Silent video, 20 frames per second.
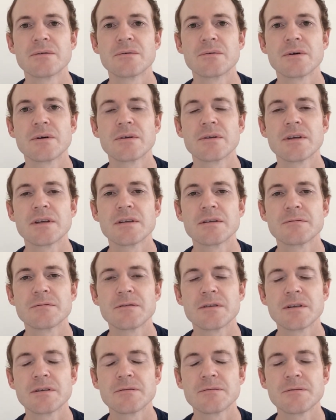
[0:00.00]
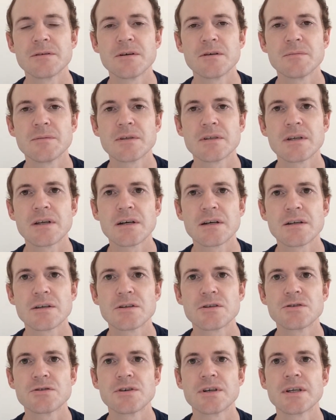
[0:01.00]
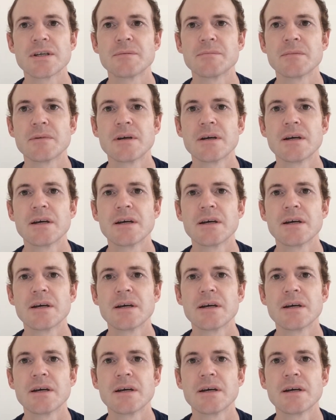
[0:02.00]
Well, this film is like a dream.